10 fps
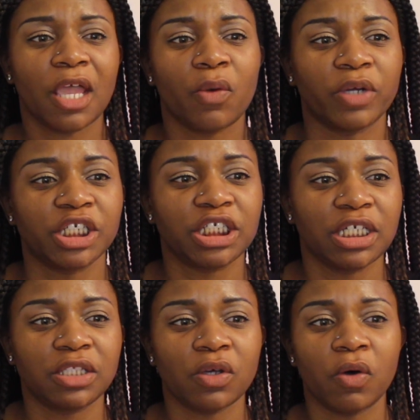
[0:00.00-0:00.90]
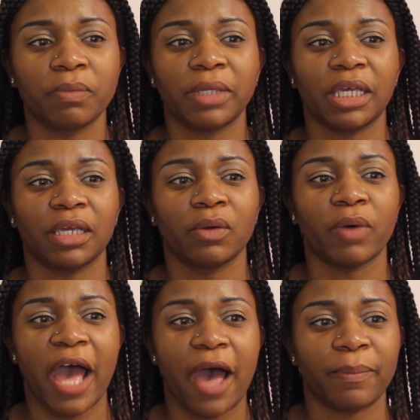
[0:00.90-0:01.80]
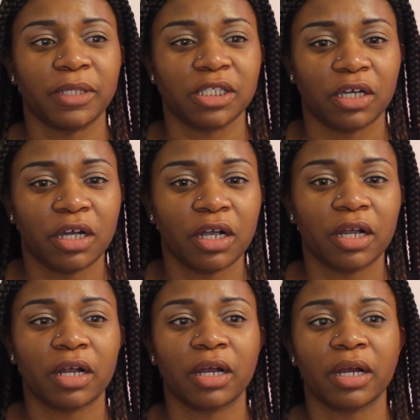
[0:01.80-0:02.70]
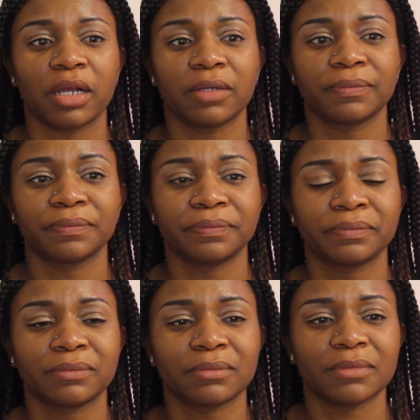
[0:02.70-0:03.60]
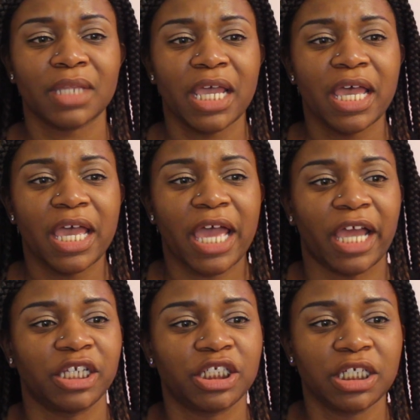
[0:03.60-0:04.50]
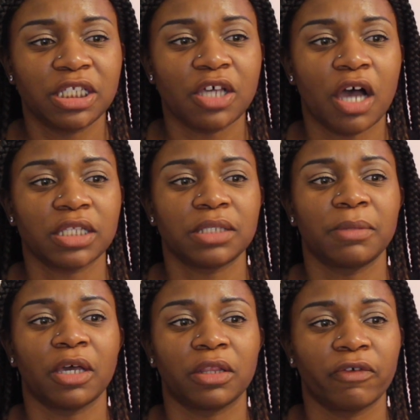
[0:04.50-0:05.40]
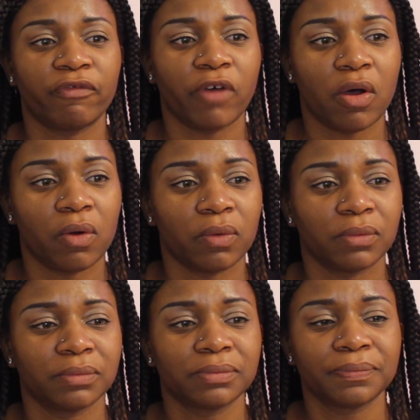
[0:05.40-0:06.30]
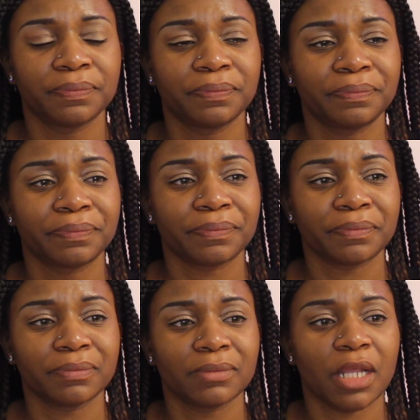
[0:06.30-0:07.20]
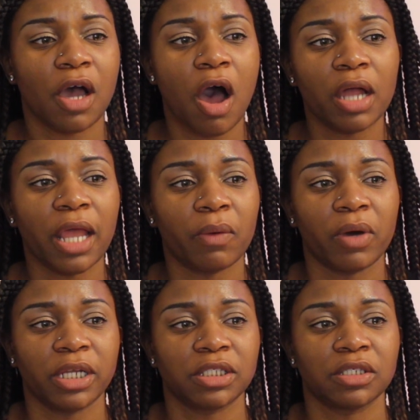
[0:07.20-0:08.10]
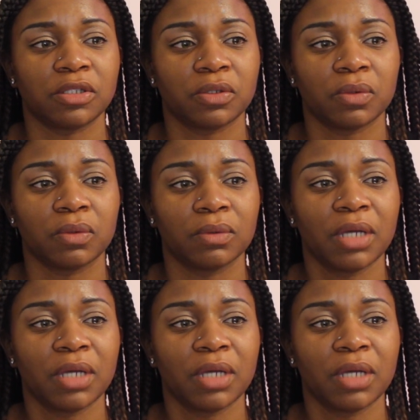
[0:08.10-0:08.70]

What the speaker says: When she told me what happened to her, and she talked to me on the phone, all I wanted to do